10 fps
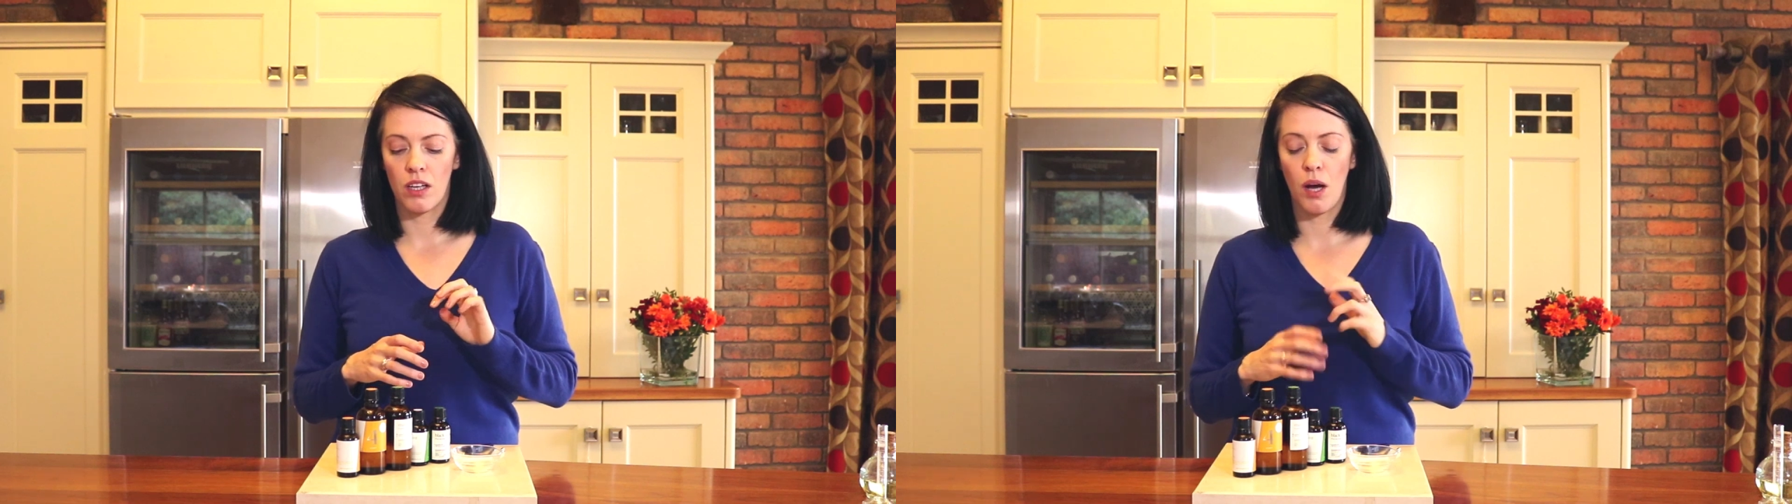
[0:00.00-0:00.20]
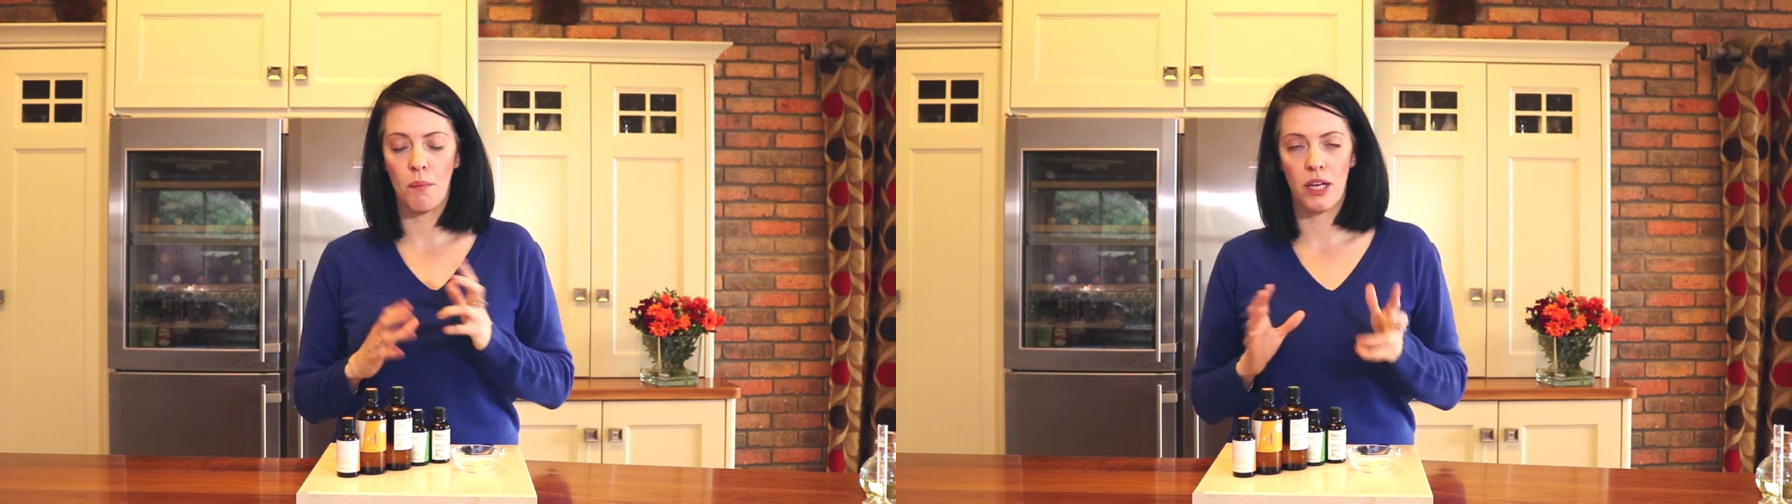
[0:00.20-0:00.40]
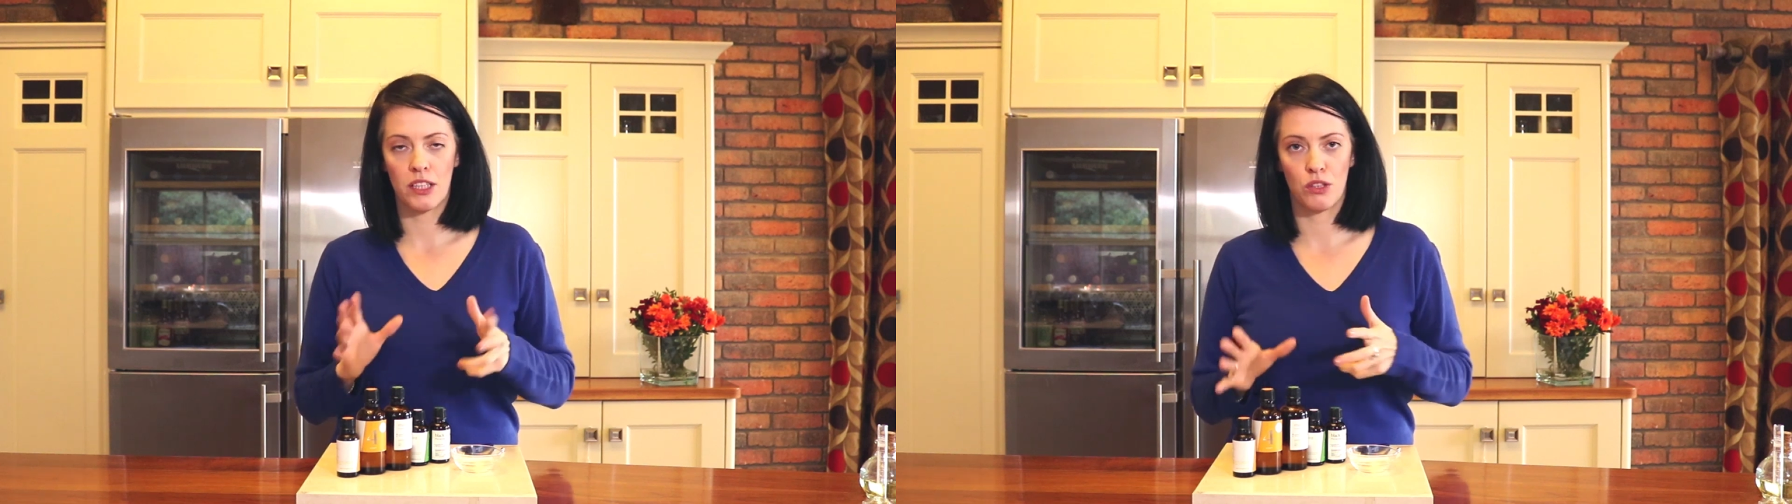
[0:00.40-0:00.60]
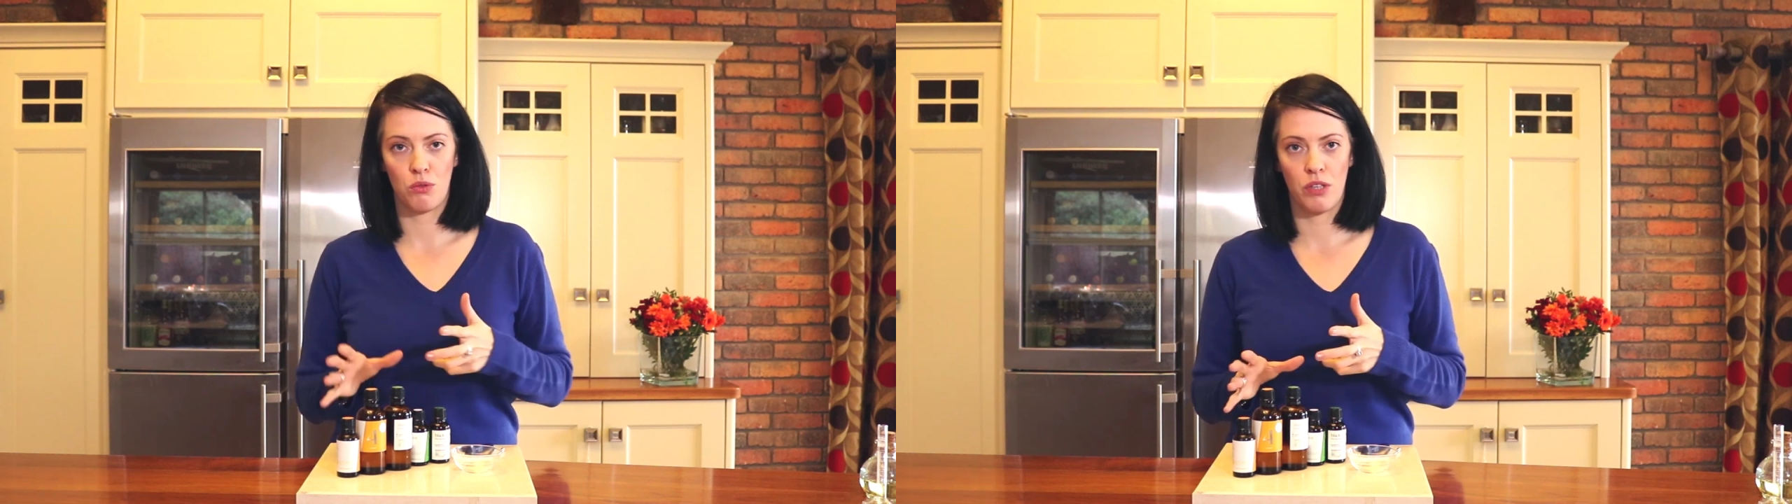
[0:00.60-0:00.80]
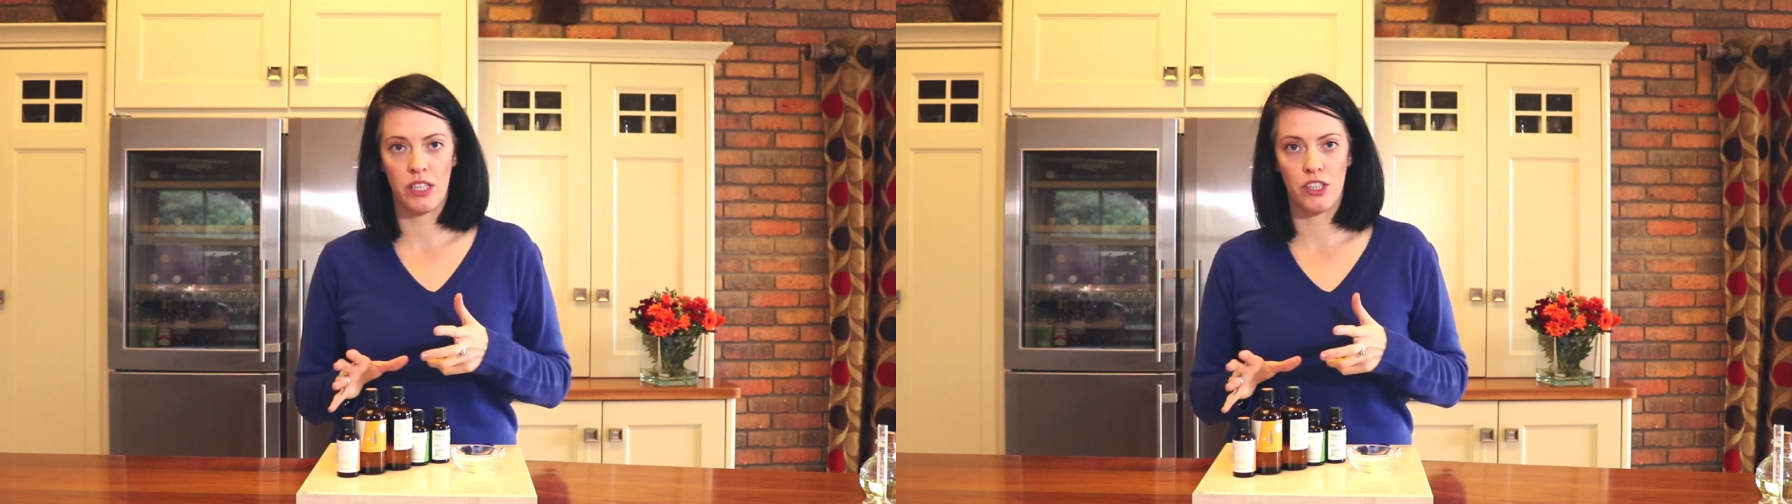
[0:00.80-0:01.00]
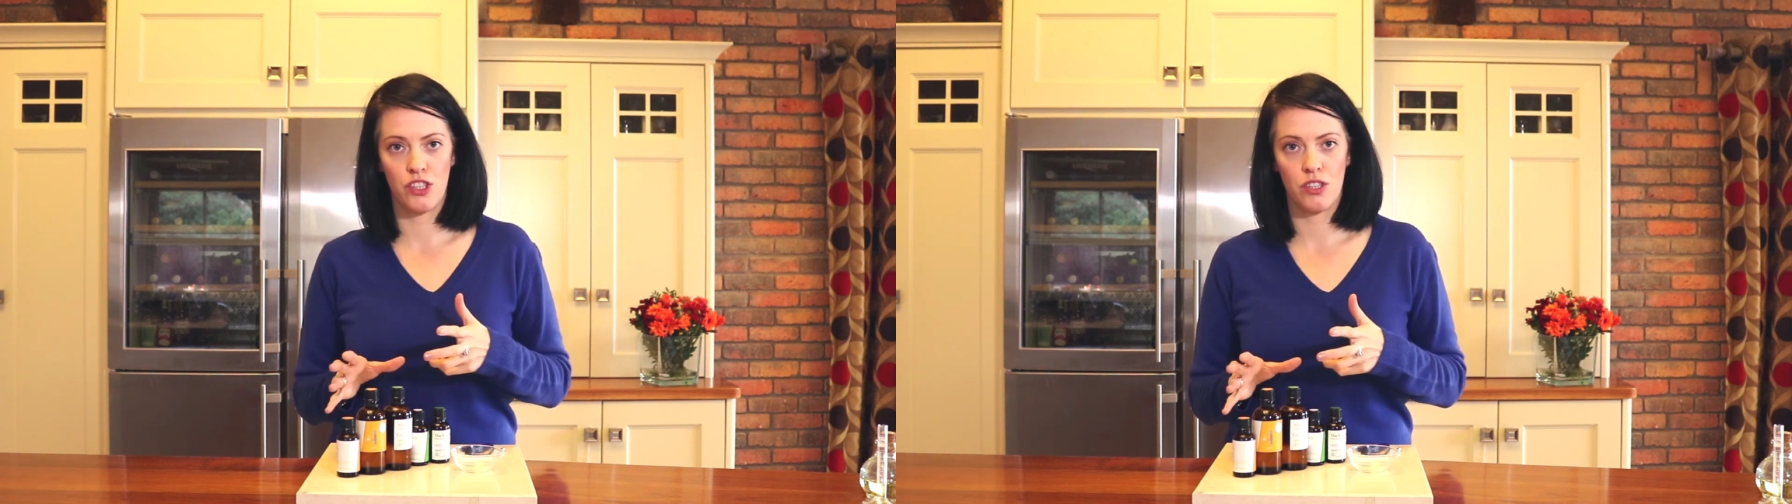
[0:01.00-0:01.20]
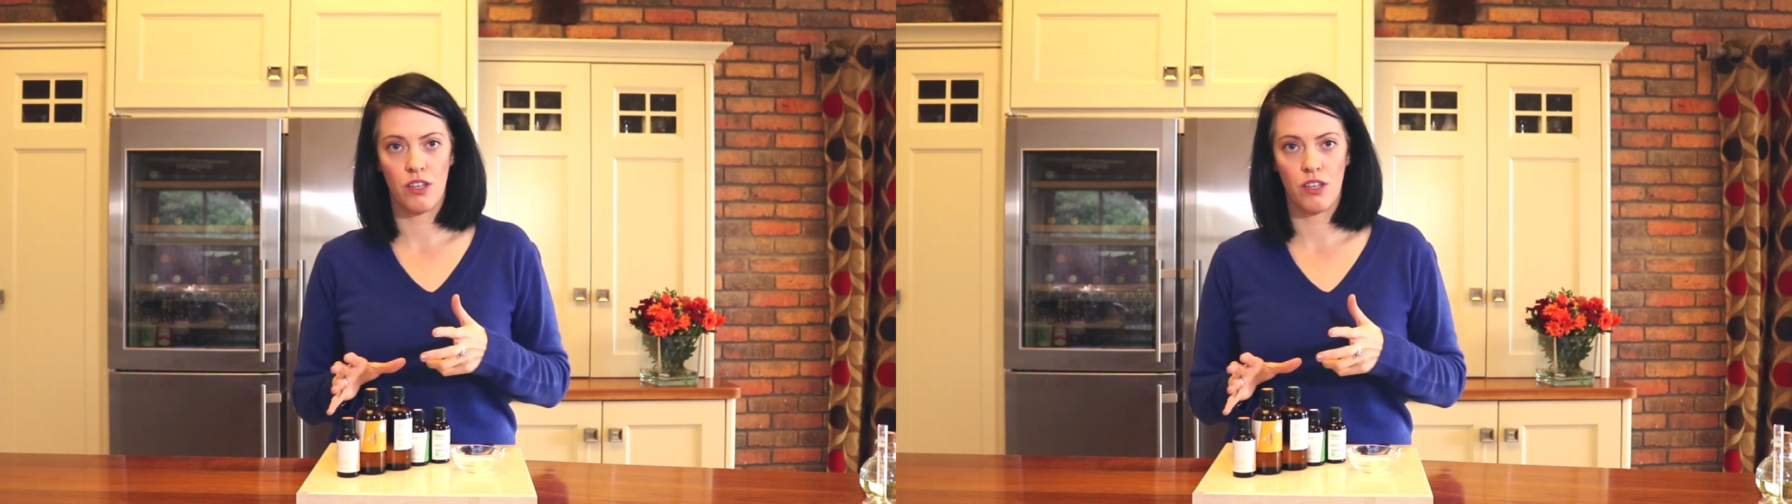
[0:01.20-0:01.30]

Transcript: complex range